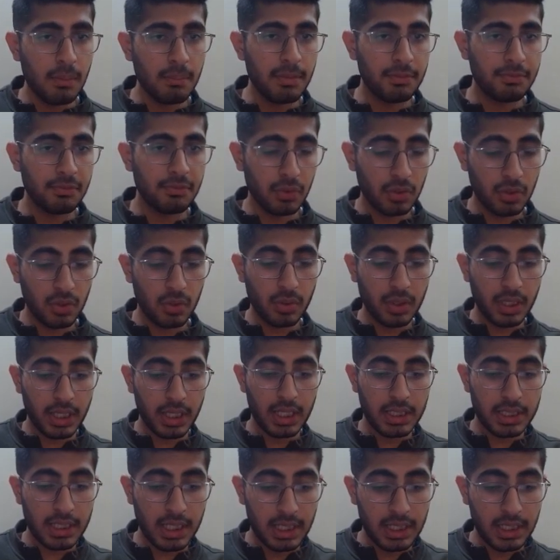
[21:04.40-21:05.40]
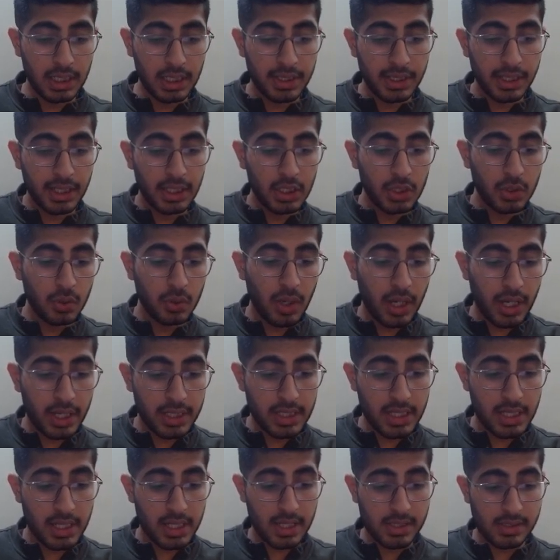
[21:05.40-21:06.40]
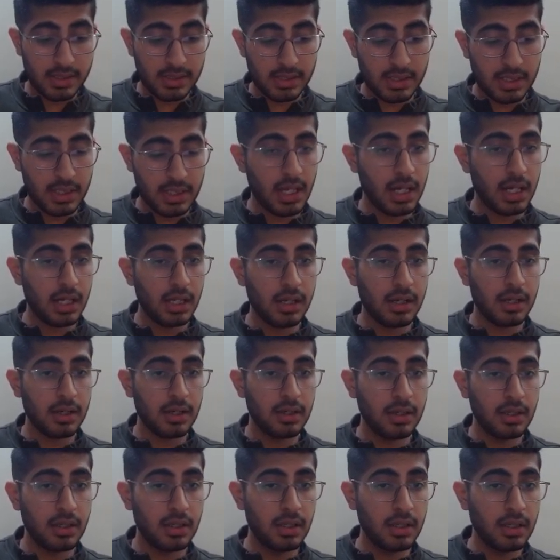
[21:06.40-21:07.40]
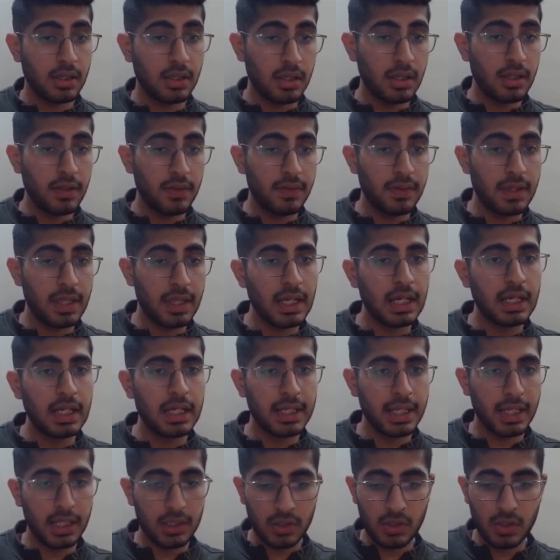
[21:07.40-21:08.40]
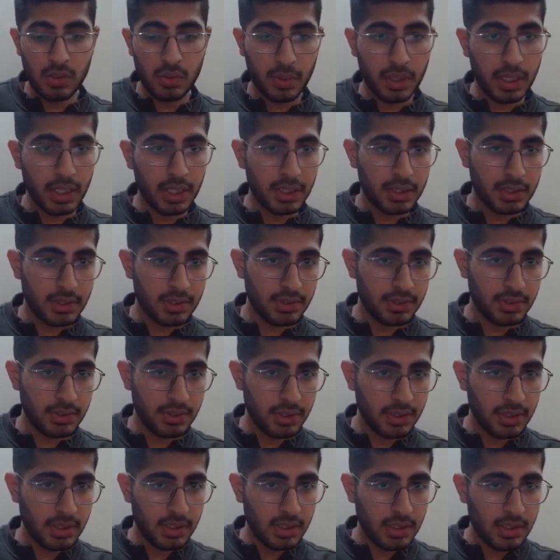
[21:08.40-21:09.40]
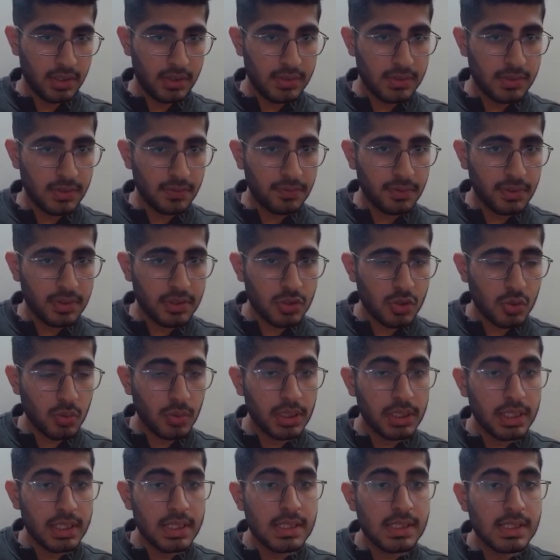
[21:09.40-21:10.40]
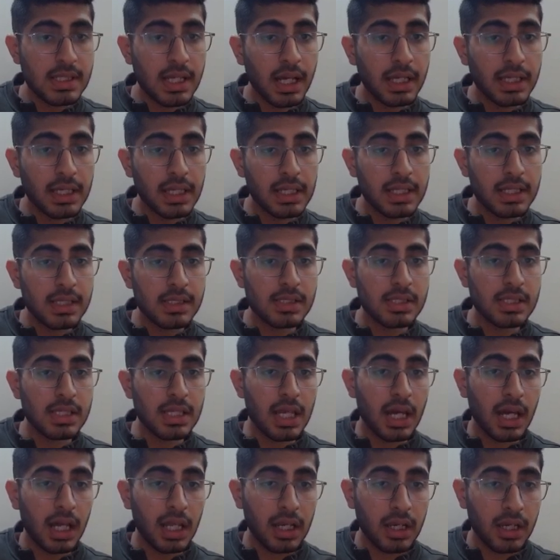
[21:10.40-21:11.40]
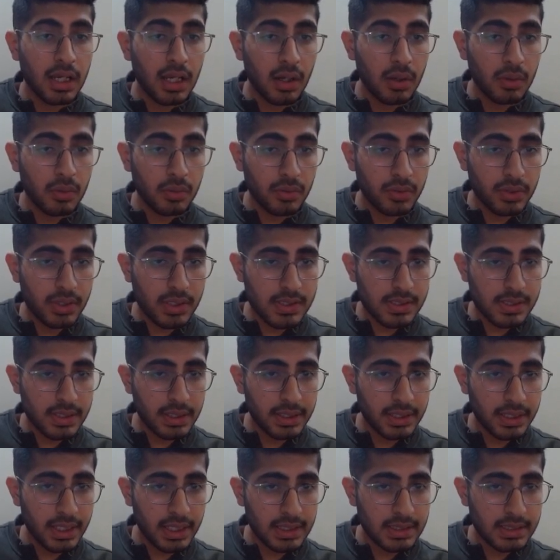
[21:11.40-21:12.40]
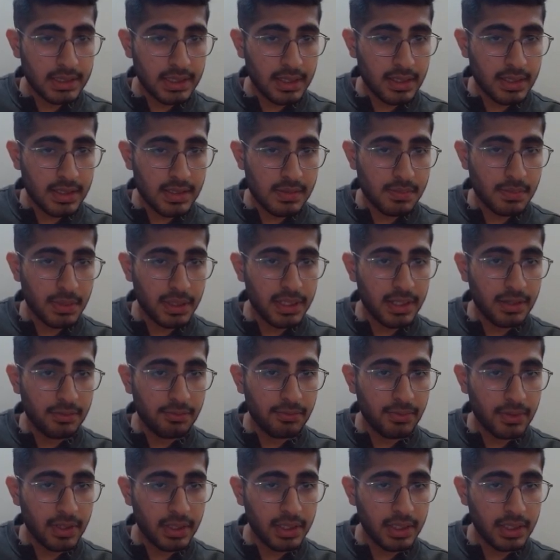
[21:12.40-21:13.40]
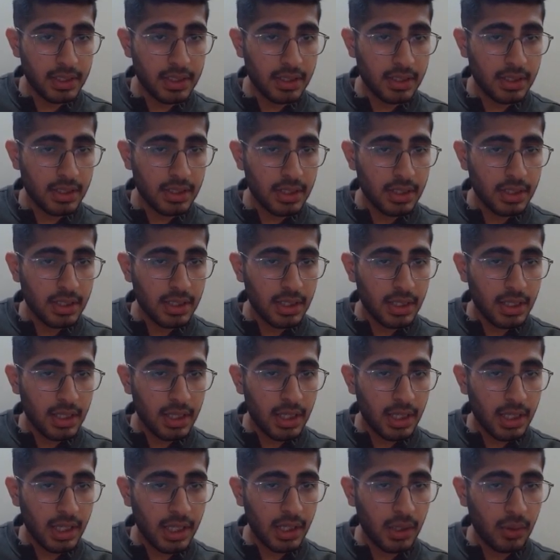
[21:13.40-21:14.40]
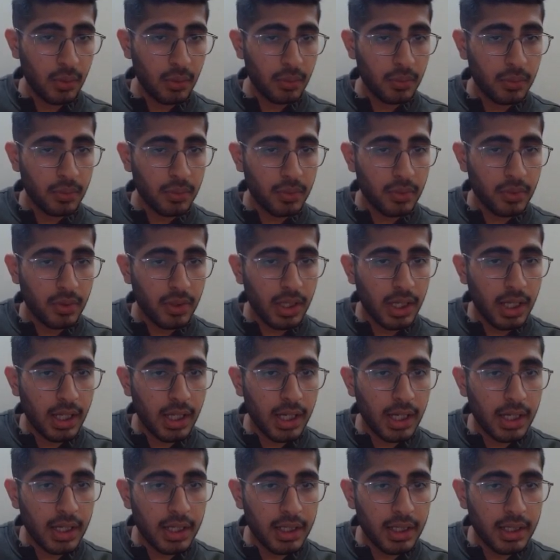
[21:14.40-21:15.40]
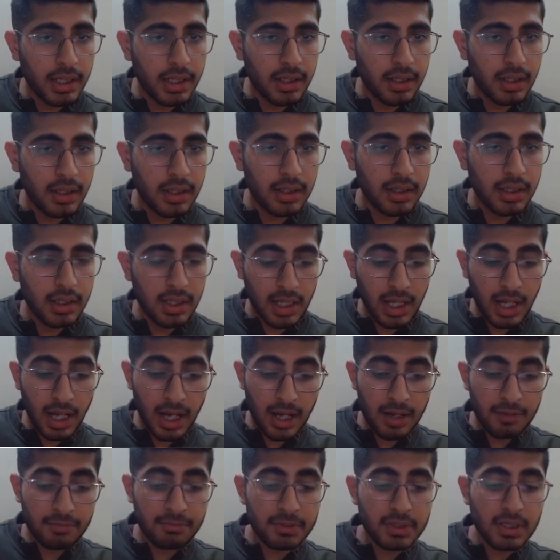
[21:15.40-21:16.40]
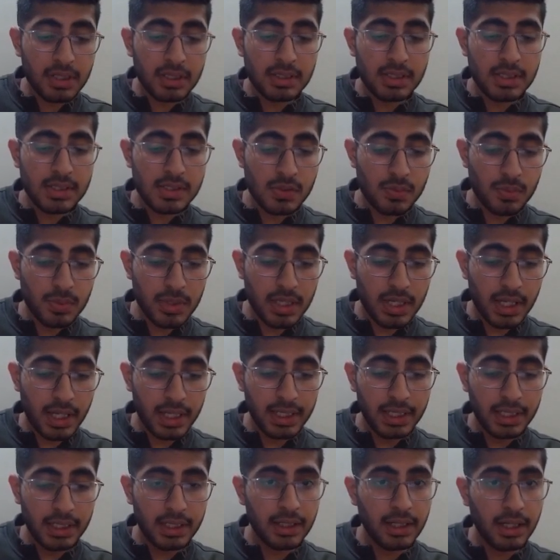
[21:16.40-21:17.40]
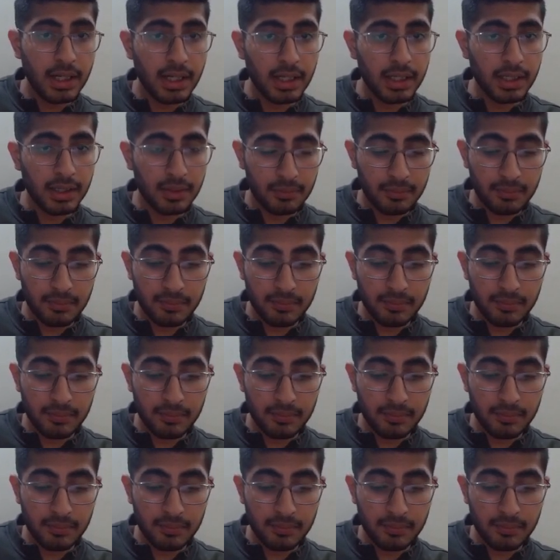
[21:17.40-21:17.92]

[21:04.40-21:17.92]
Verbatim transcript: Before locate, I'll tell you INSTR, then I'll tell you locate. So first one is INSTR. Now the syntax here is a bit different. Hello, and after this we write hi.